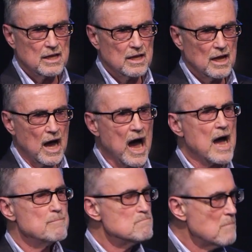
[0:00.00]
I
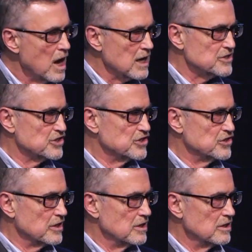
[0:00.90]
must
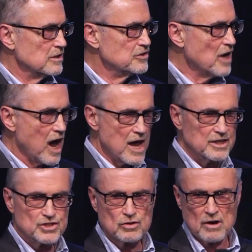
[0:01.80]
dine
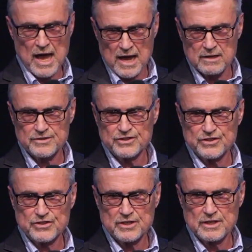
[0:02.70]
at your
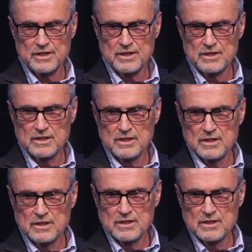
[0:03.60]
house." And